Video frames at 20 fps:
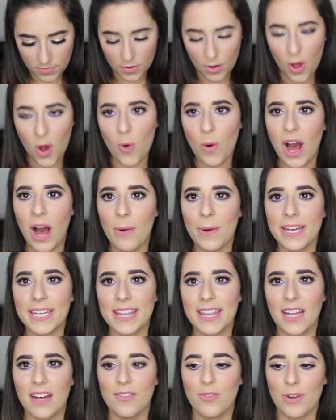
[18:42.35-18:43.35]
Oh, how I
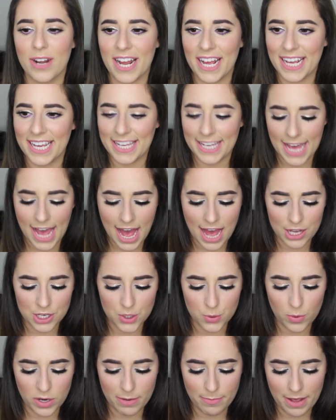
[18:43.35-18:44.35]
love when I
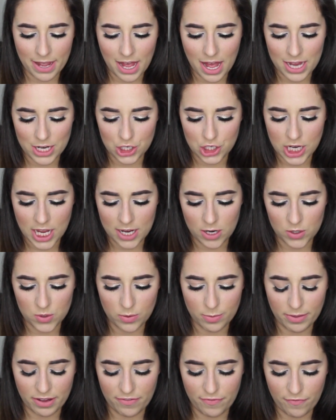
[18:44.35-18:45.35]
gash one of my eyeshadows
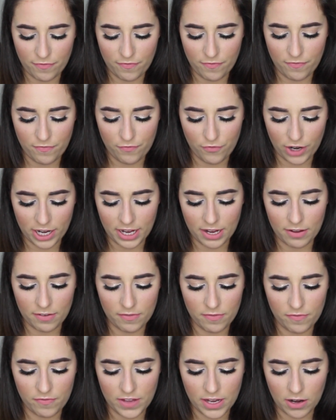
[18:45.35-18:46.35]
with my
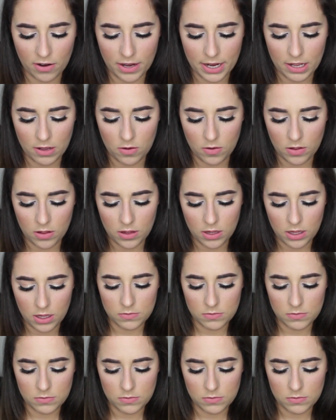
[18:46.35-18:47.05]
fingernail.